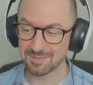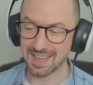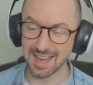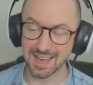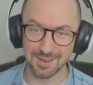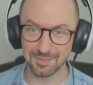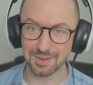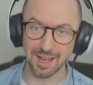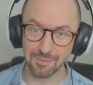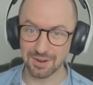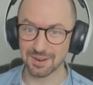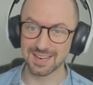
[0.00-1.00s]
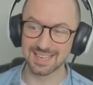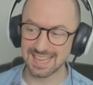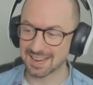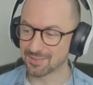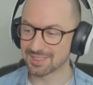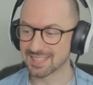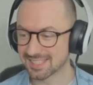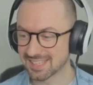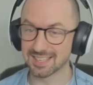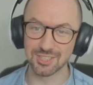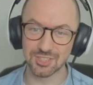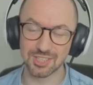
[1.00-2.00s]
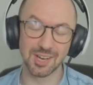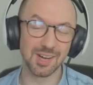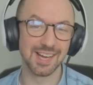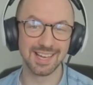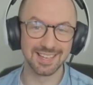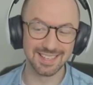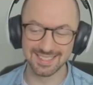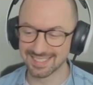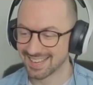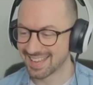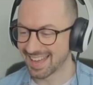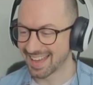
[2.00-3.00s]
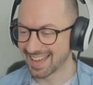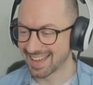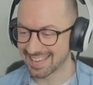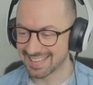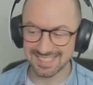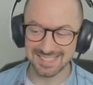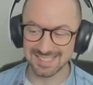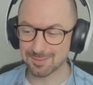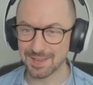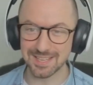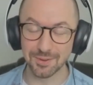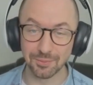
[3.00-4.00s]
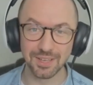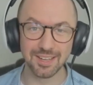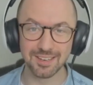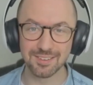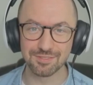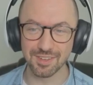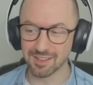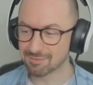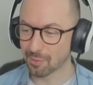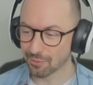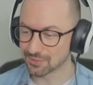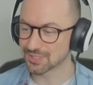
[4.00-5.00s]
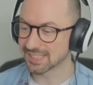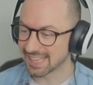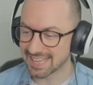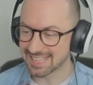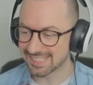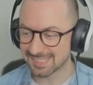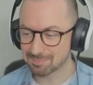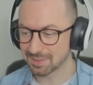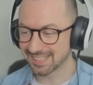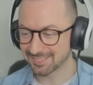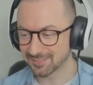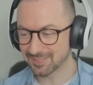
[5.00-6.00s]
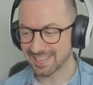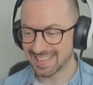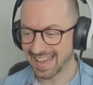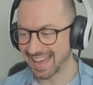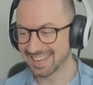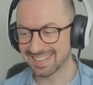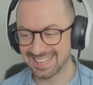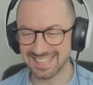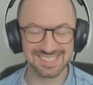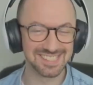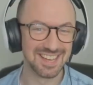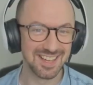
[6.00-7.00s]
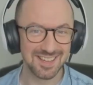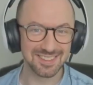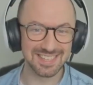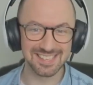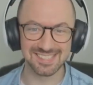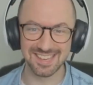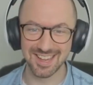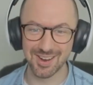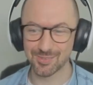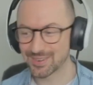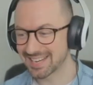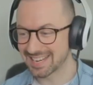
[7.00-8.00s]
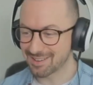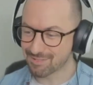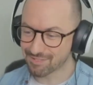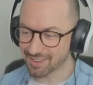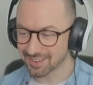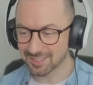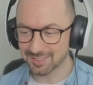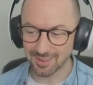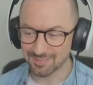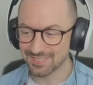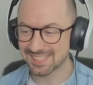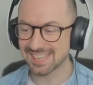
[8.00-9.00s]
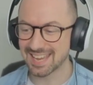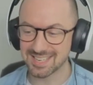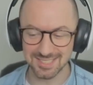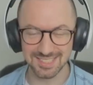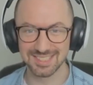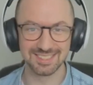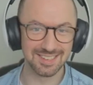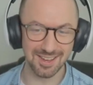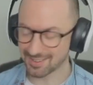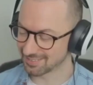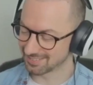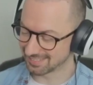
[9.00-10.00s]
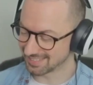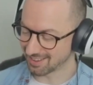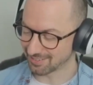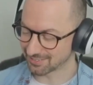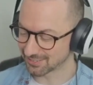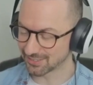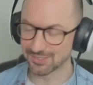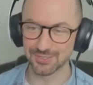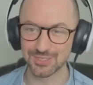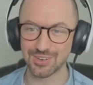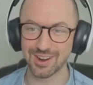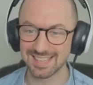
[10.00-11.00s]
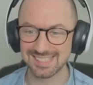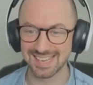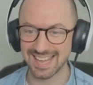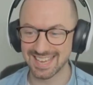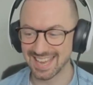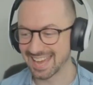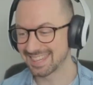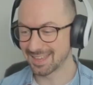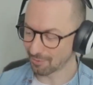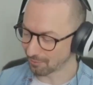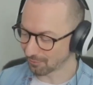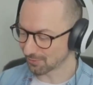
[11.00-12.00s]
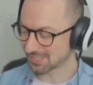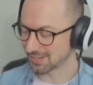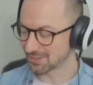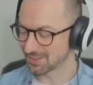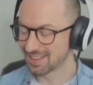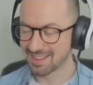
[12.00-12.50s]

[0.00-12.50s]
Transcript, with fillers: uh, we, I went on a date with this English guy, and uh, he didn't speak a word of of Portuguese, but we had this." this uh, really fun conversation on on Google Translate, and there were also